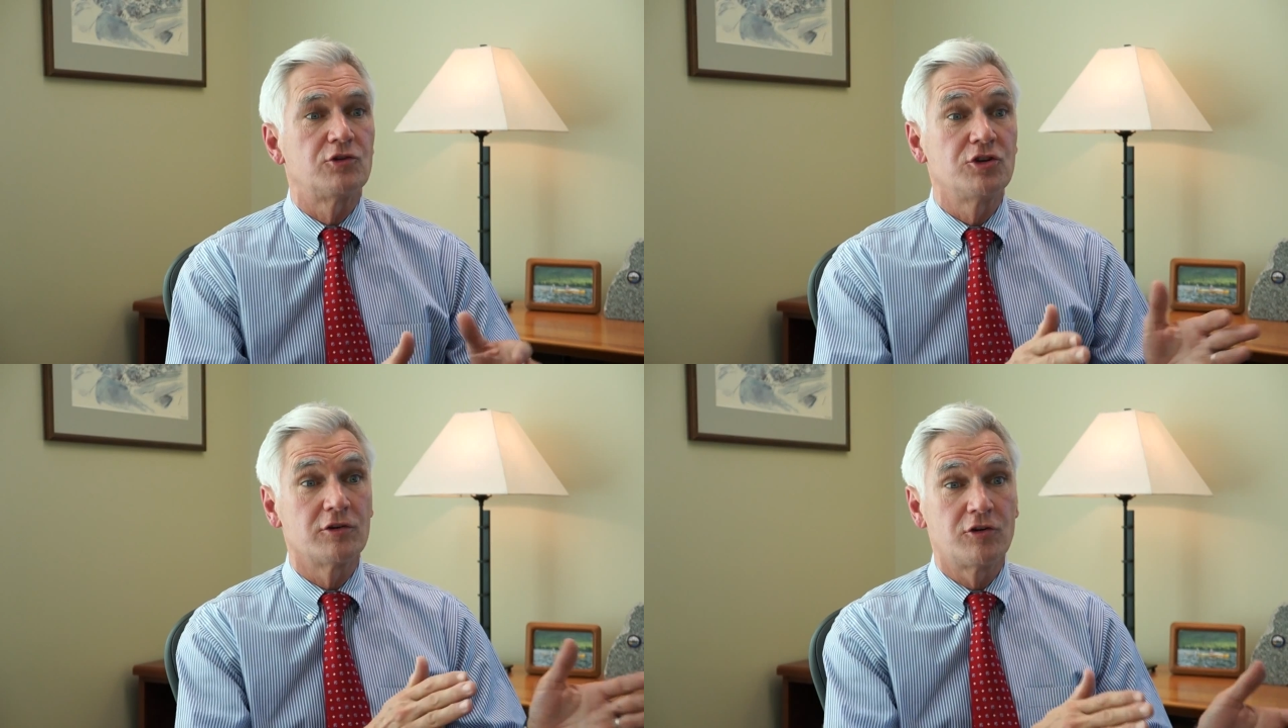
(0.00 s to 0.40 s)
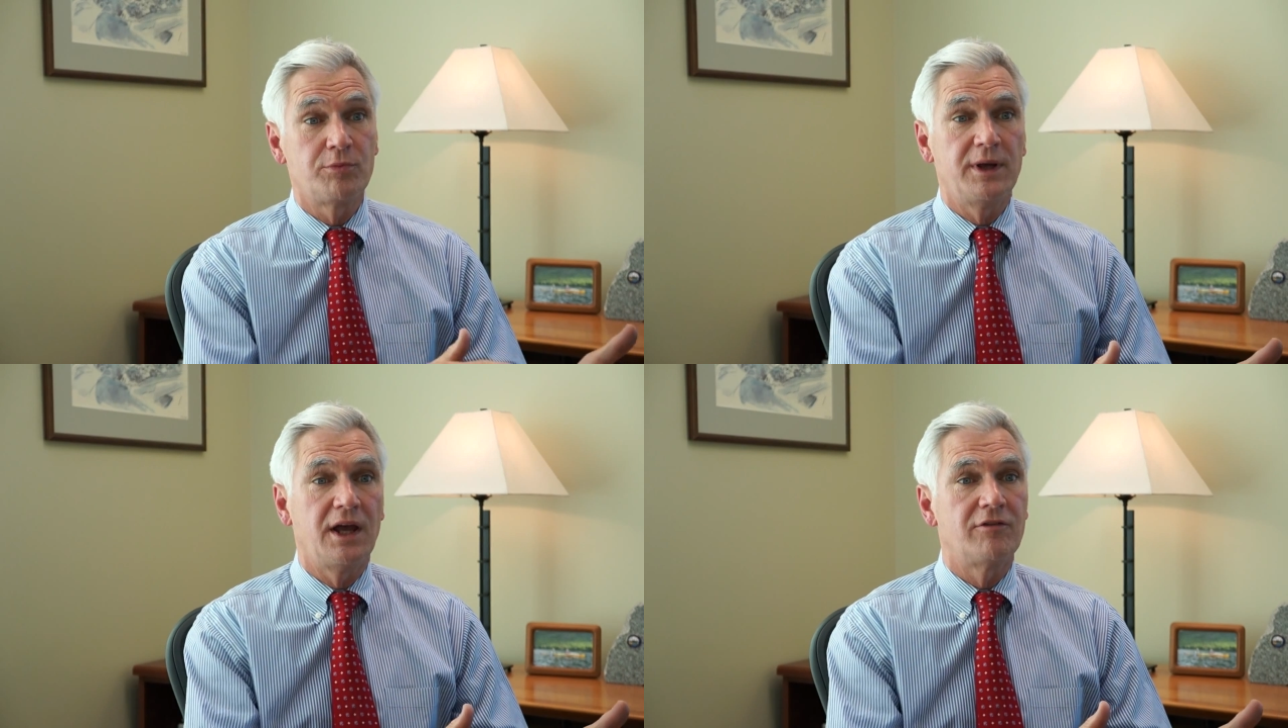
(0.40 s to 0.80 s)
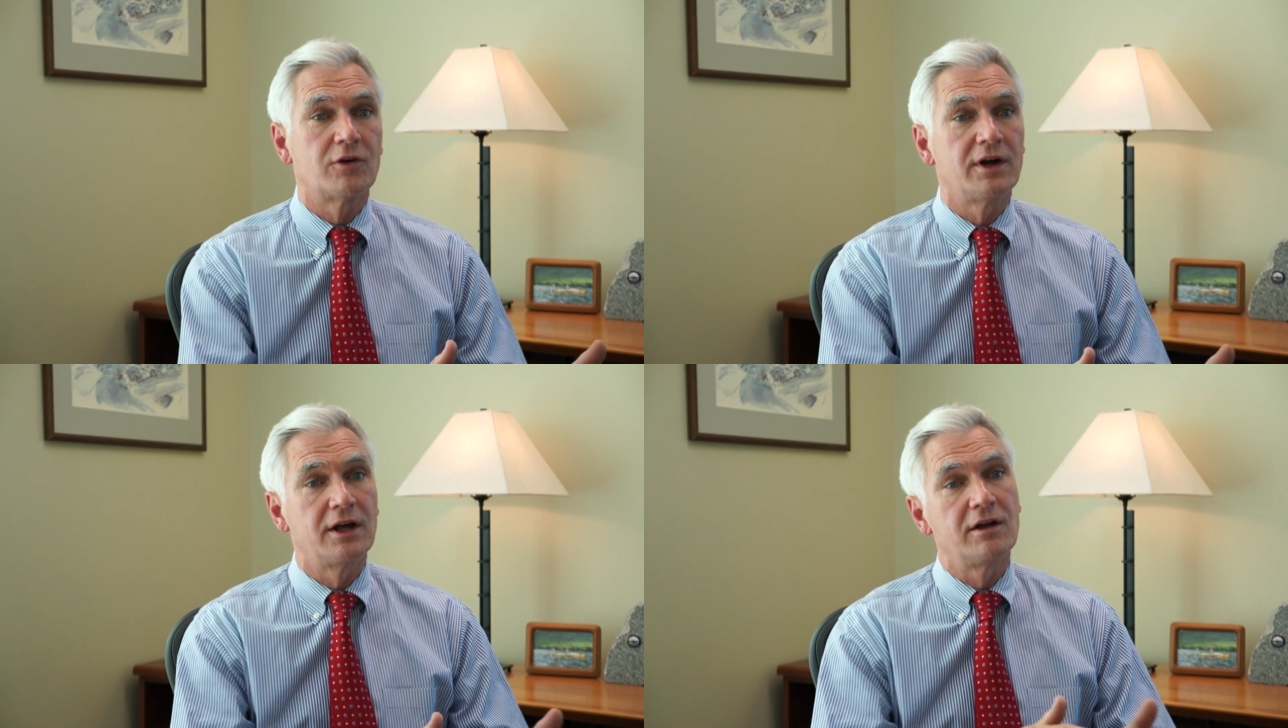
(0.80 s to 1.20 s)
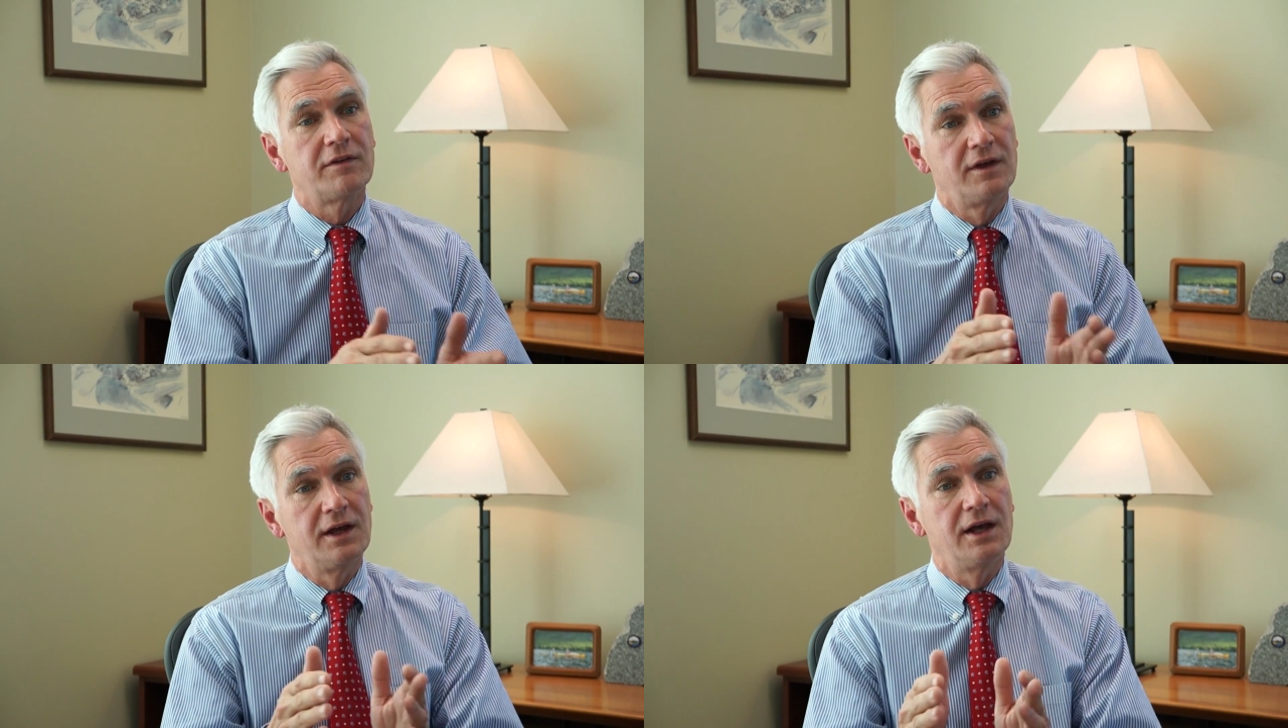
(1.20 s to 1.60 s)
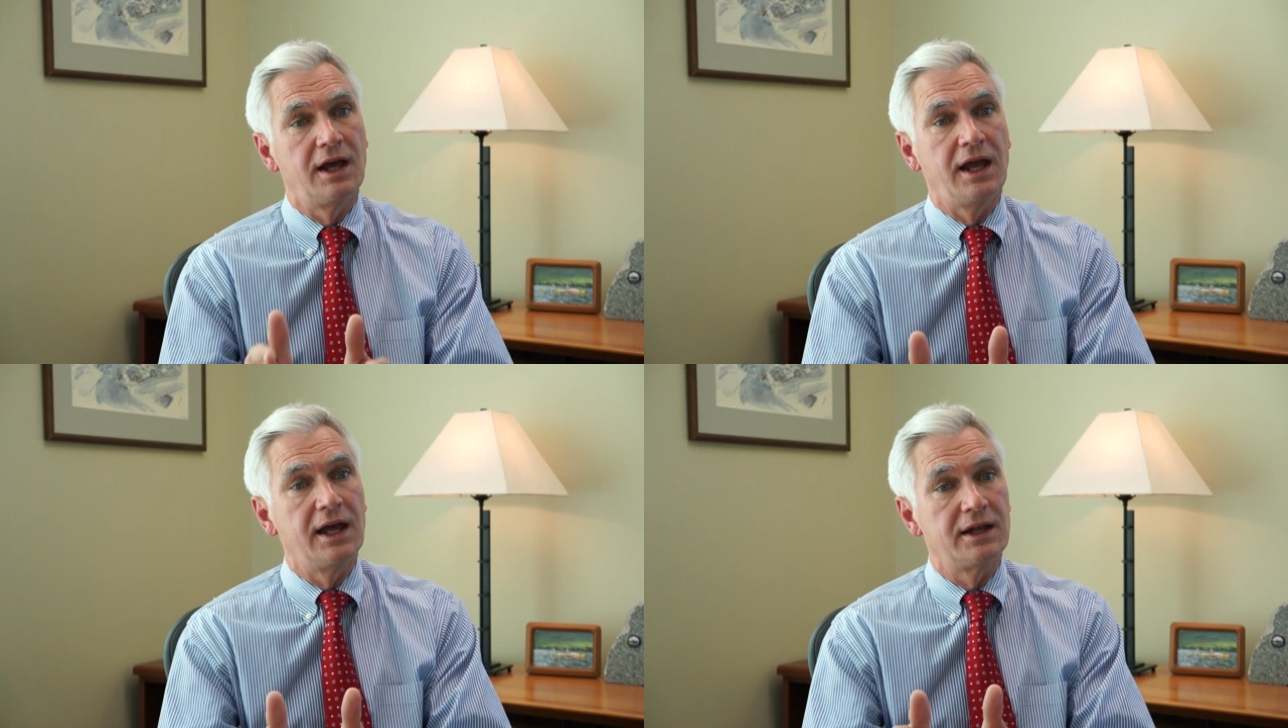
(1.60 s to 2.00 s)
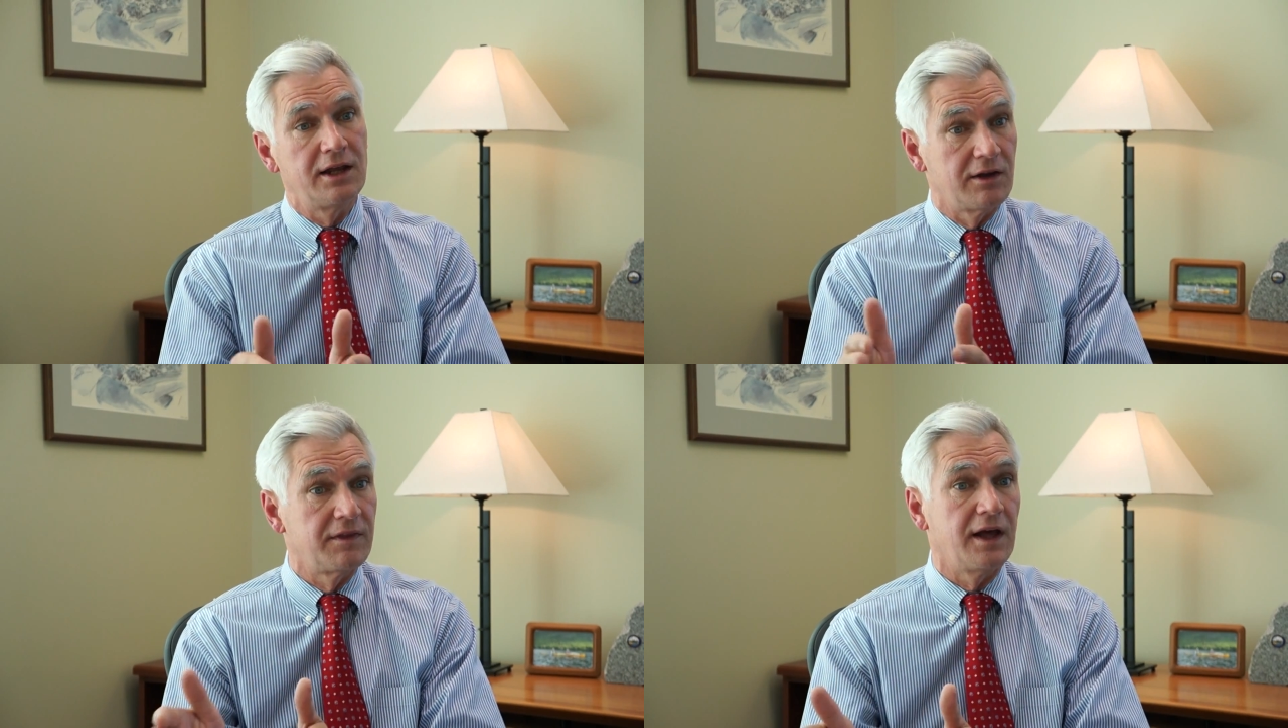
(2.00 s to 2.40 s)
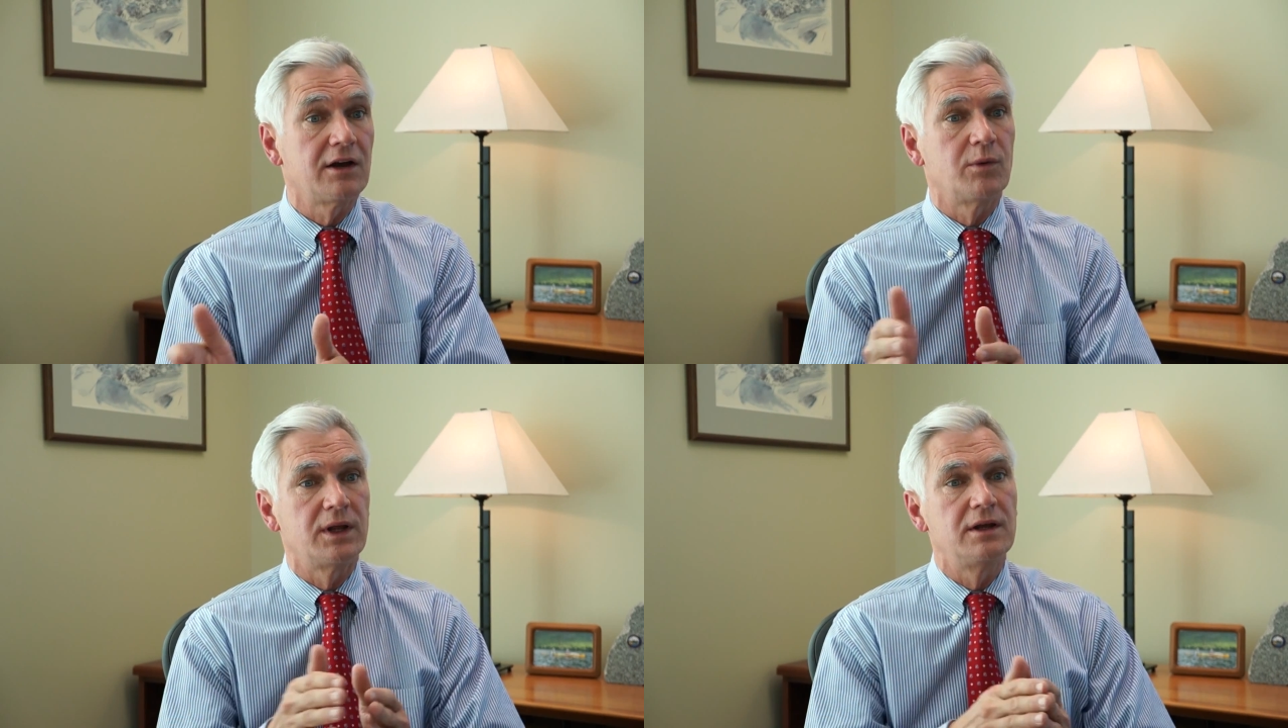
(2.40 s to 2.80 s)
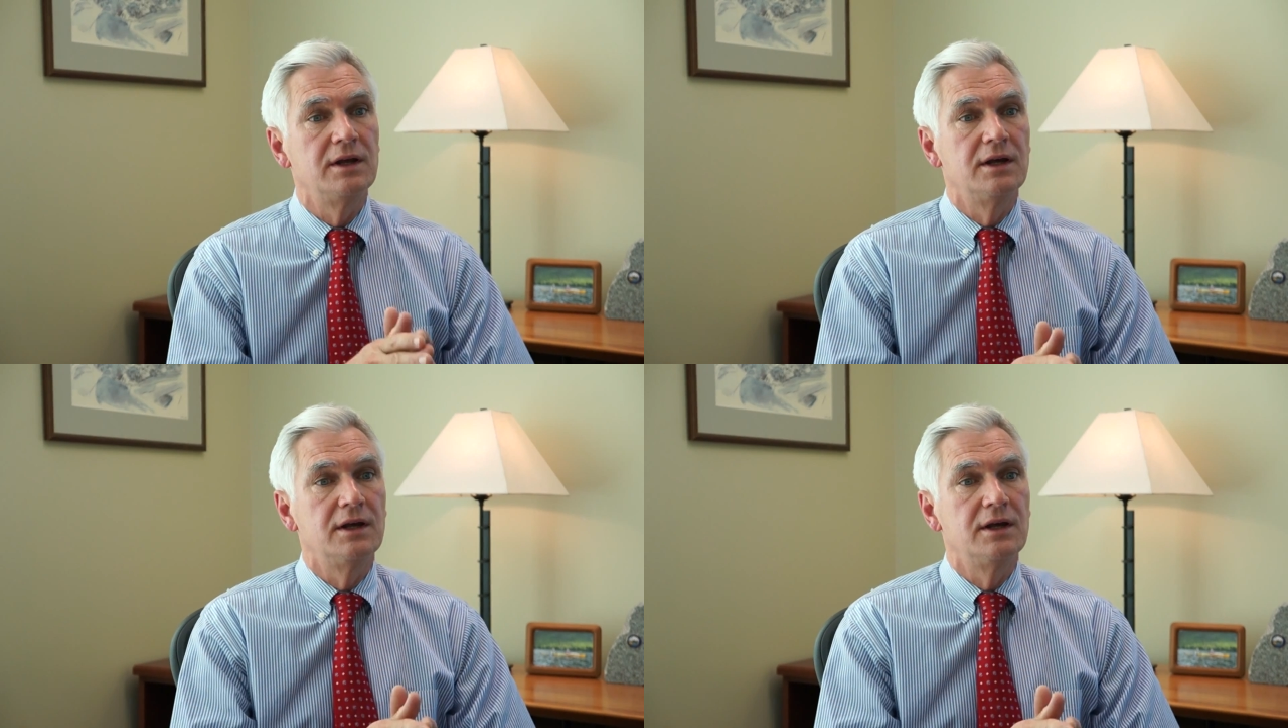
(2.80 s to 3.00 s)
on children's behavioral health and health equity.